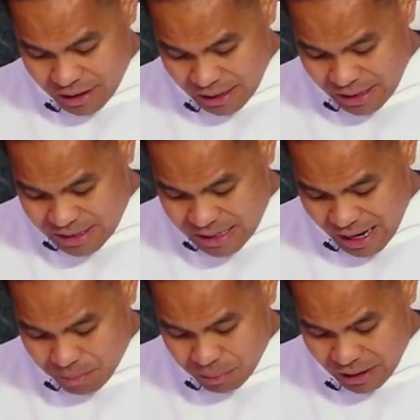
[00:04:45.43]
that
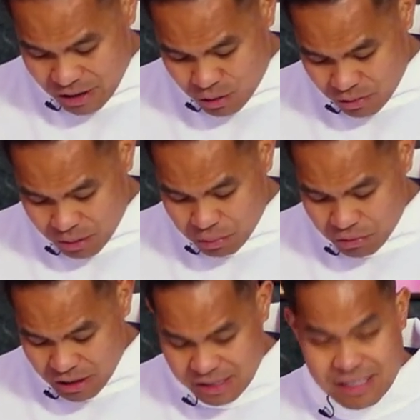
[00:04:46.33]
exact place where the
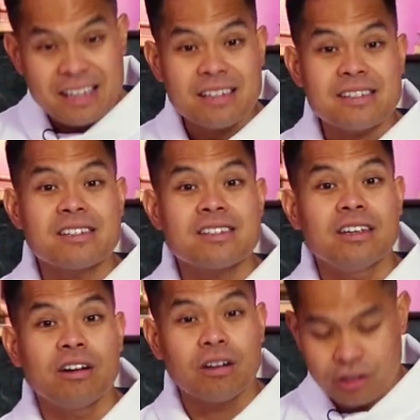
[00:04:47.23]
priest kisses
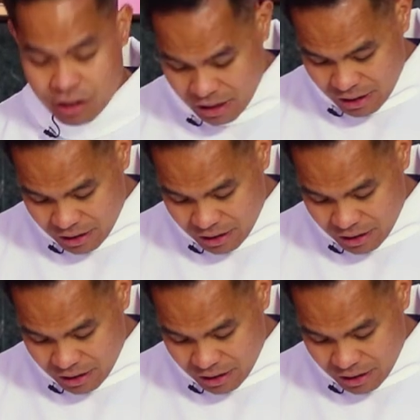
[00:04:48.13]
the altar,